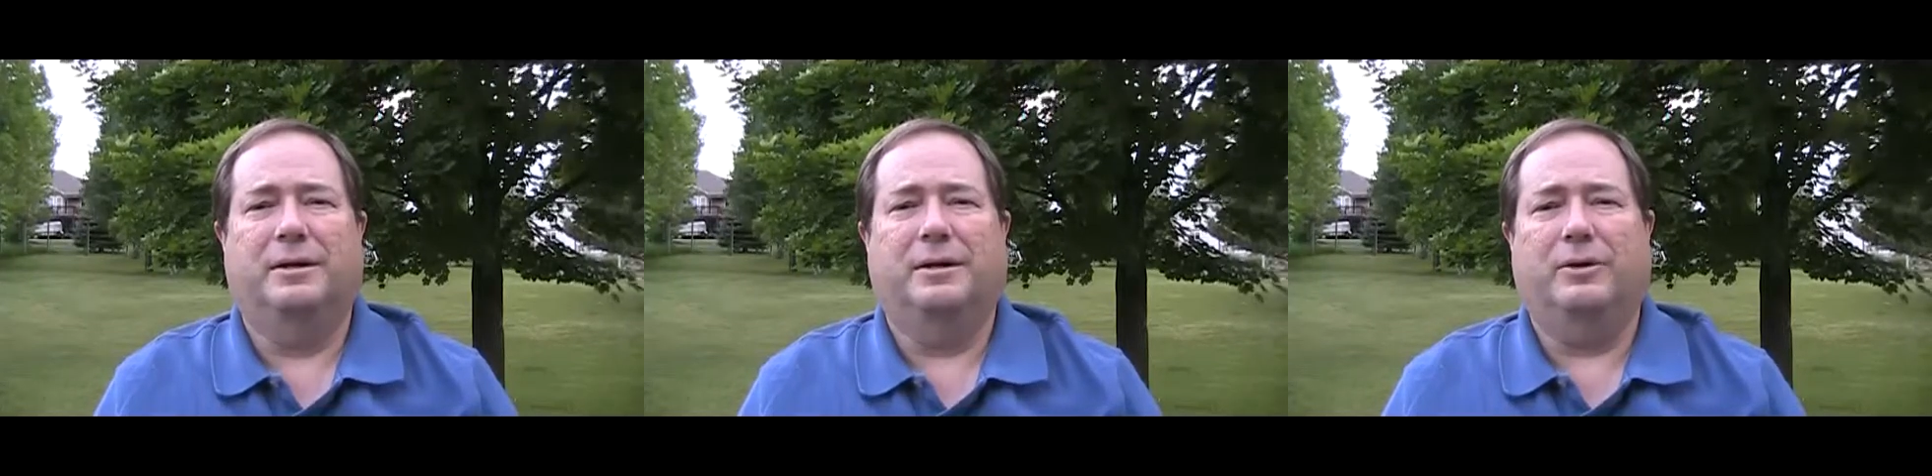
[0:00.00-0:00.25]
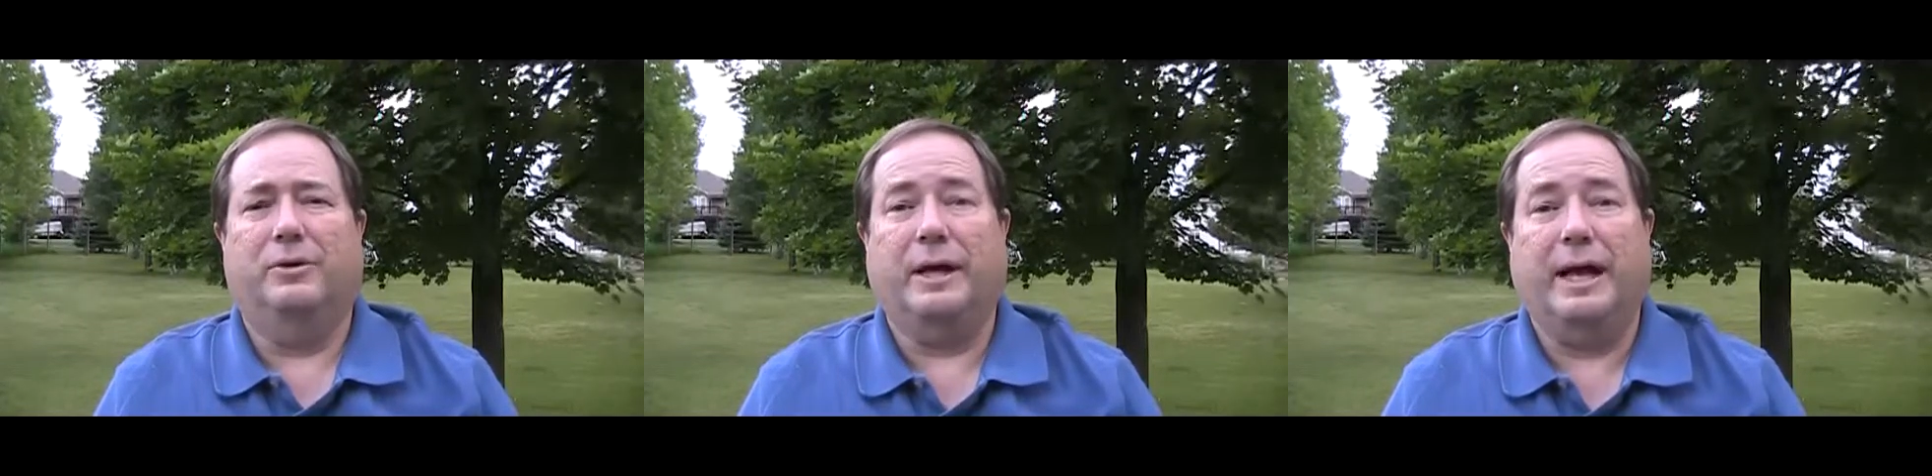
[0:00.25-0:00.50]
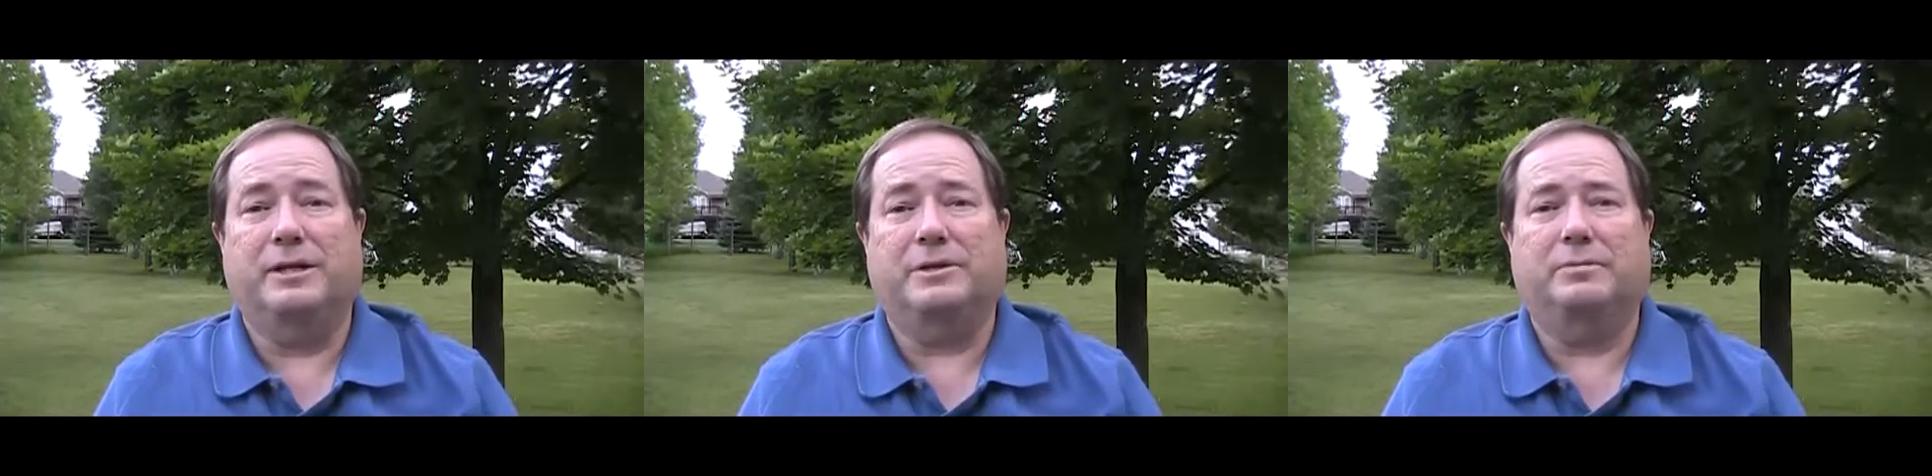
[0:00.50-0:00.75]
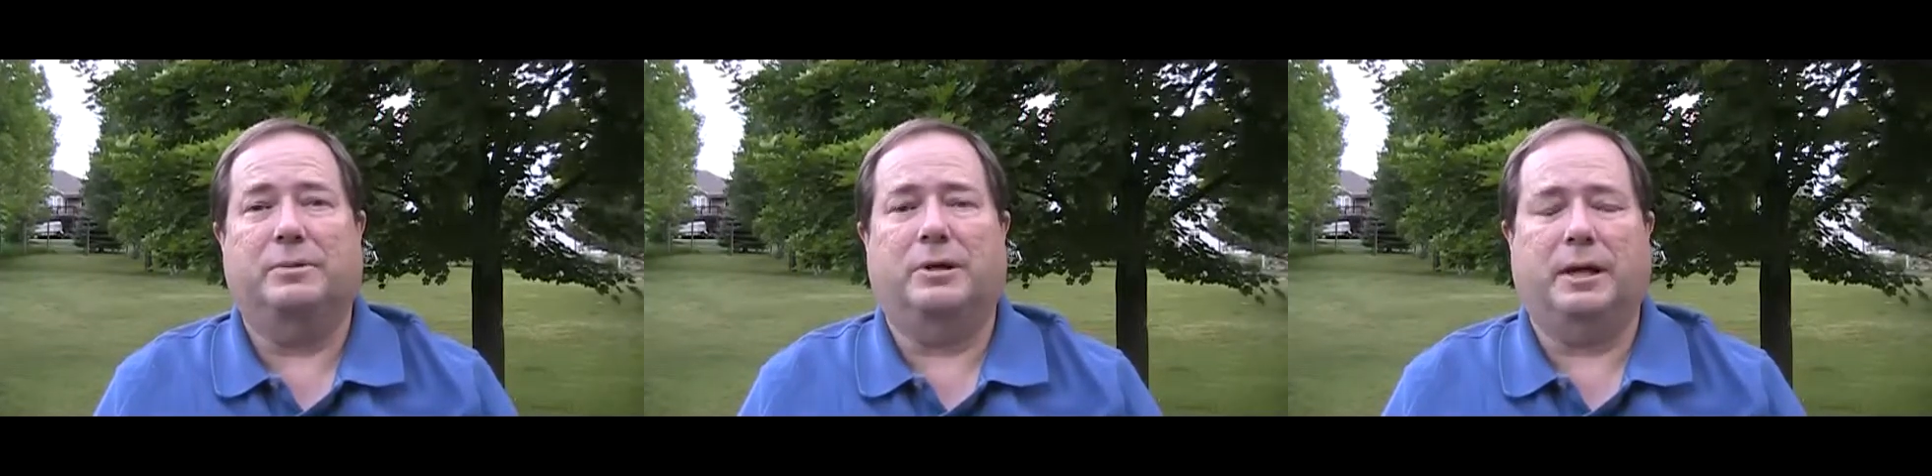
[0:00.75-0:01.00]
you know, a
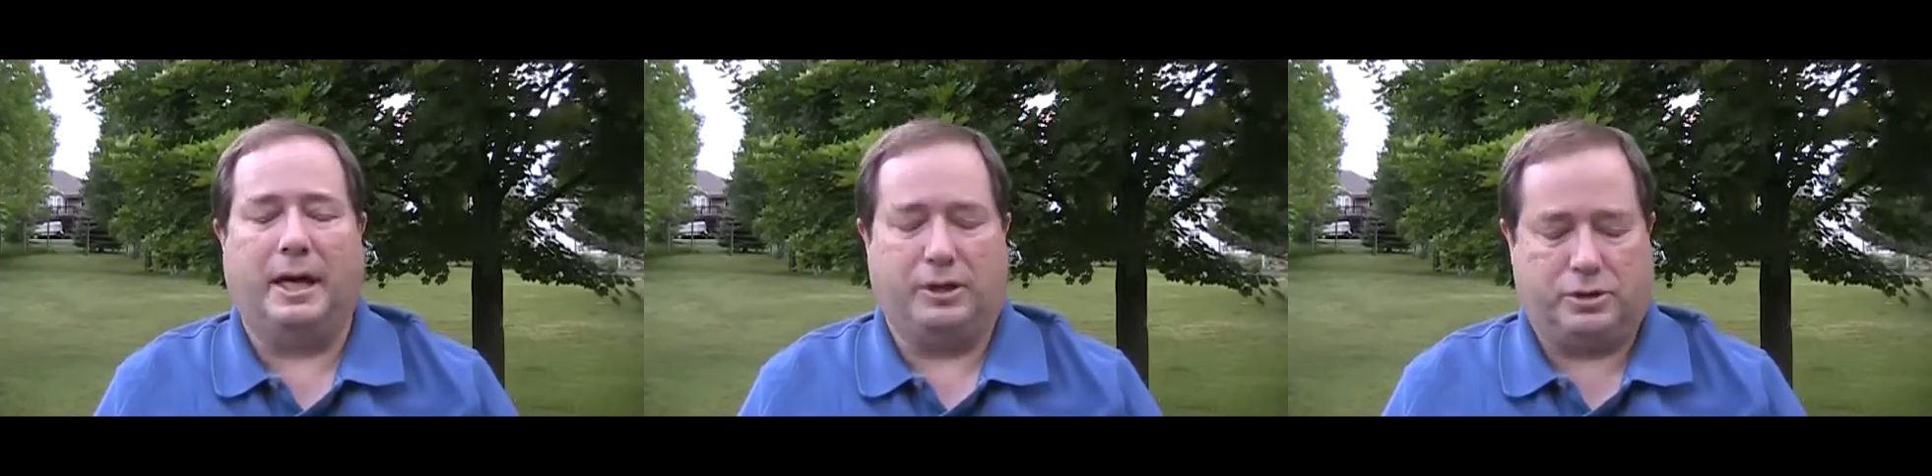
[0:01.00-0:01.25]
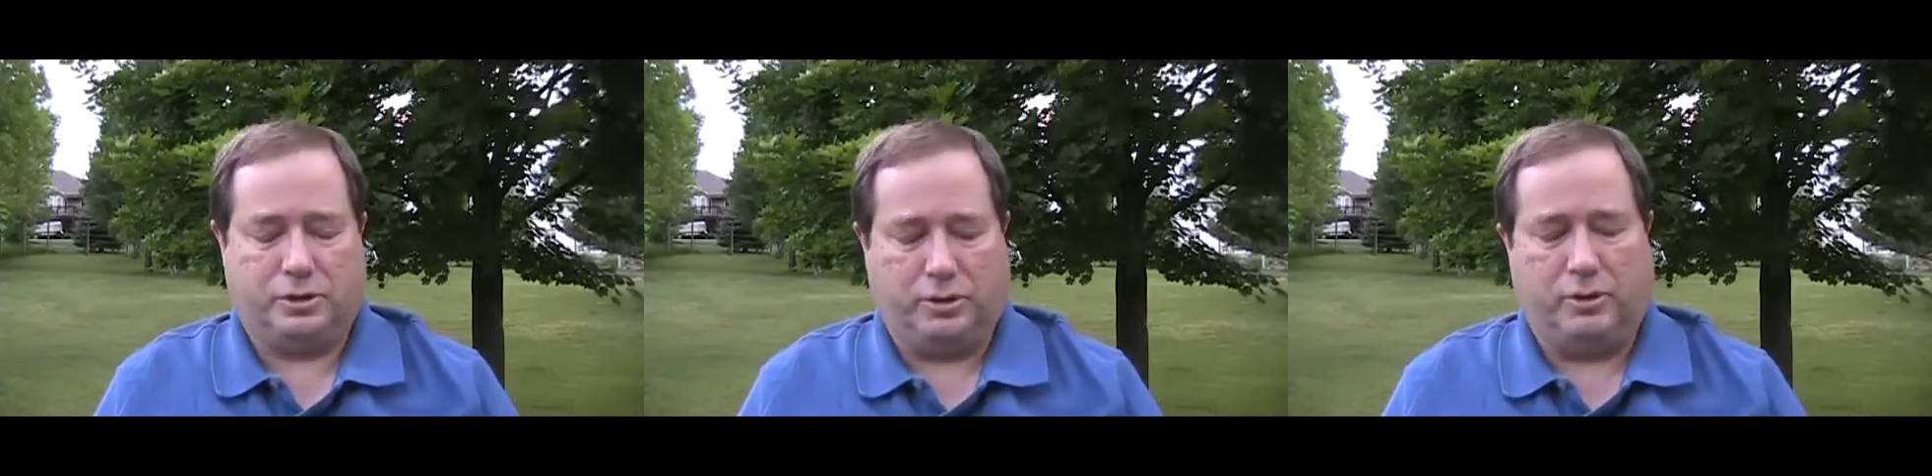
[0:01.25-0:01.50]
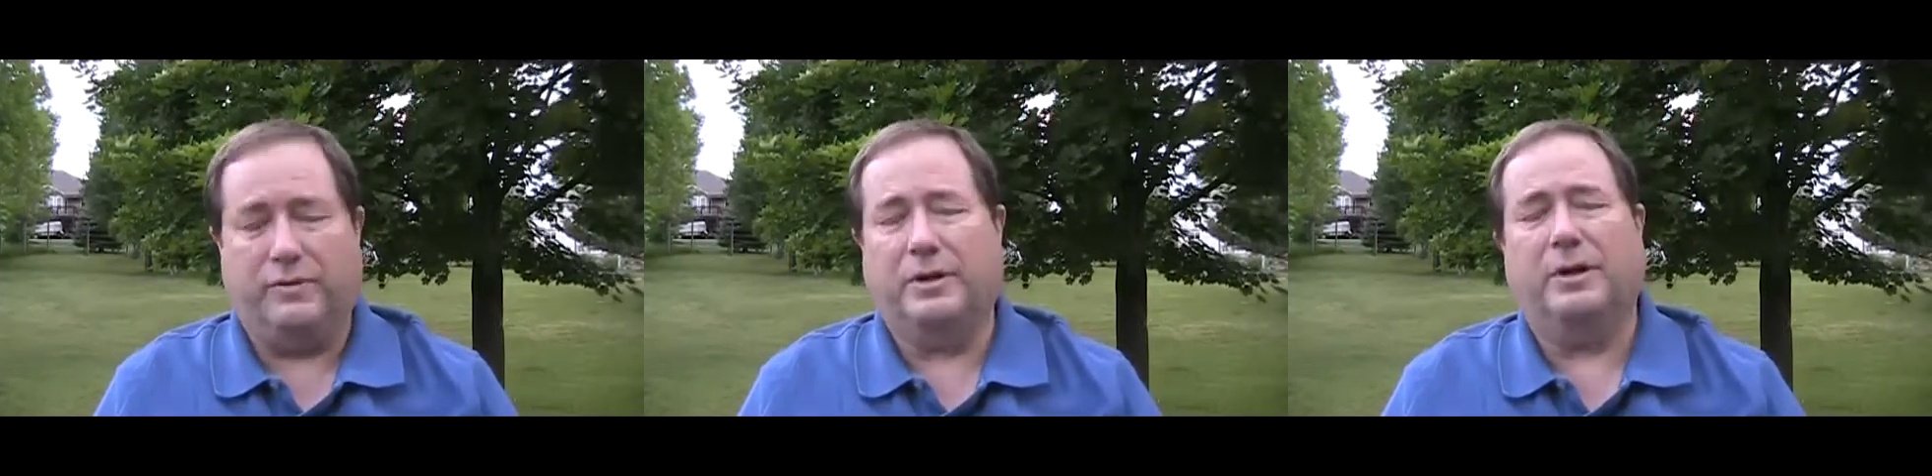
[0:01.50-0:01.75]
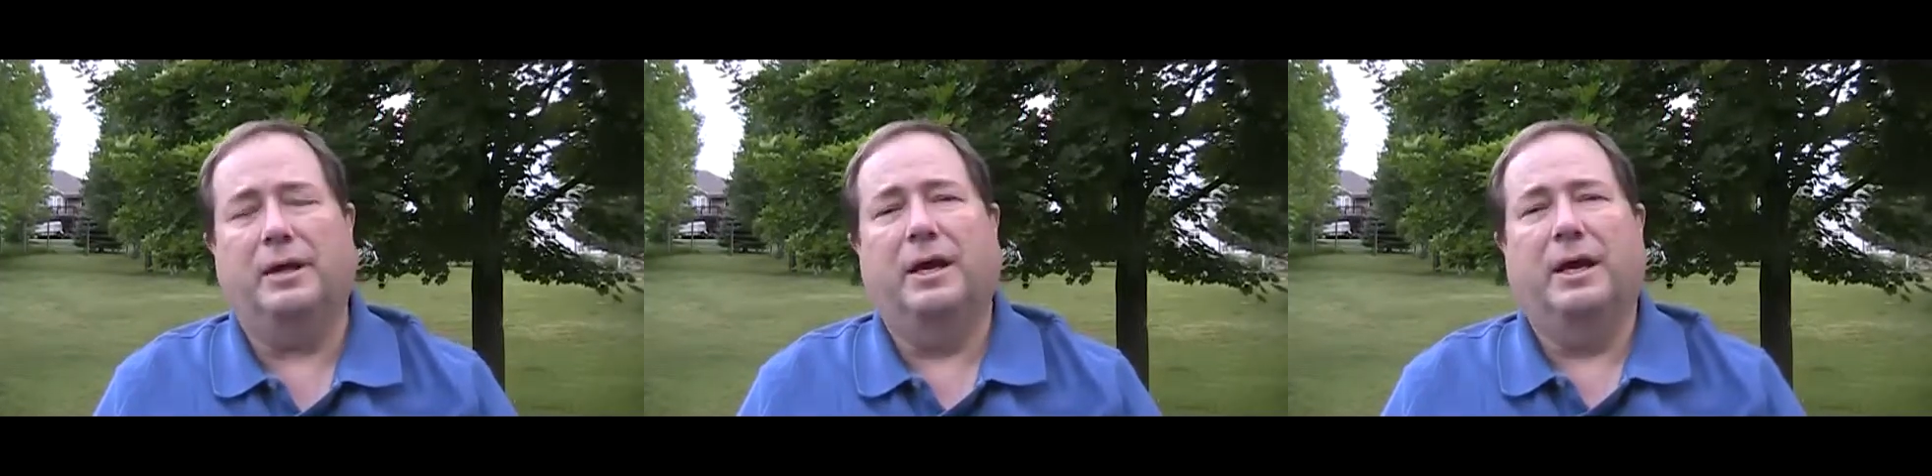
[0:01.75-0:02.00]
gas
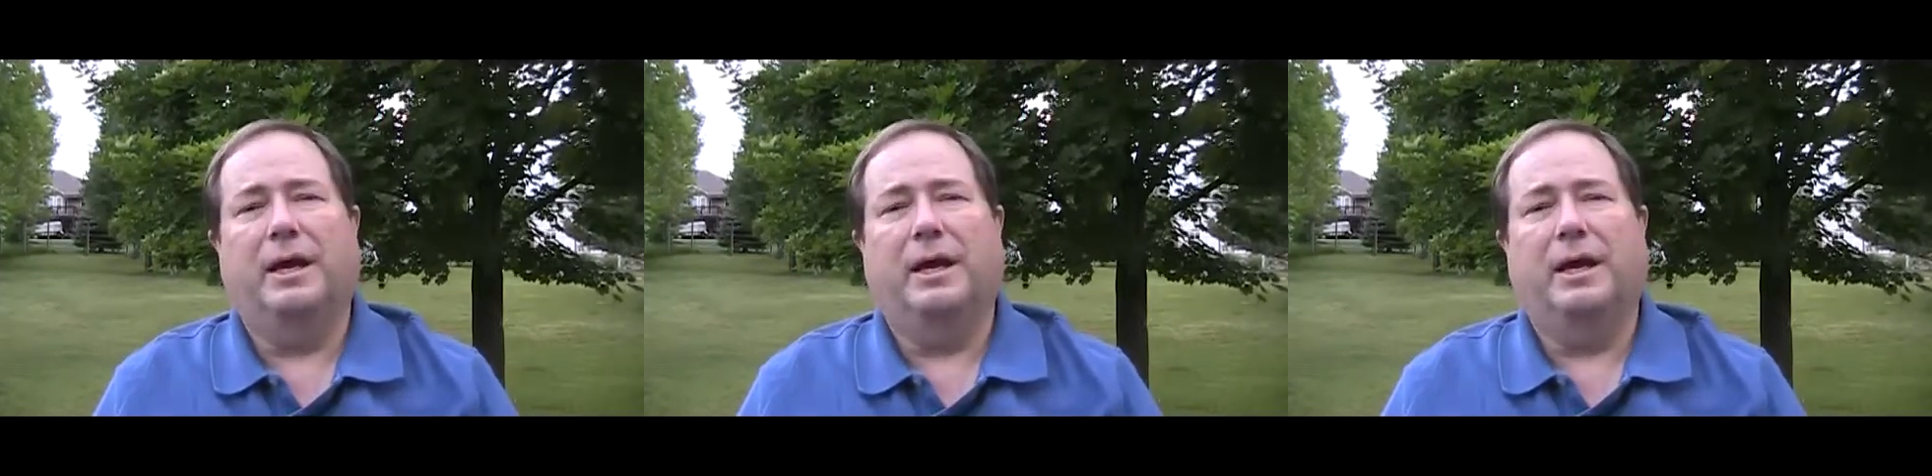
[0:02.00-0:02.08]
stove,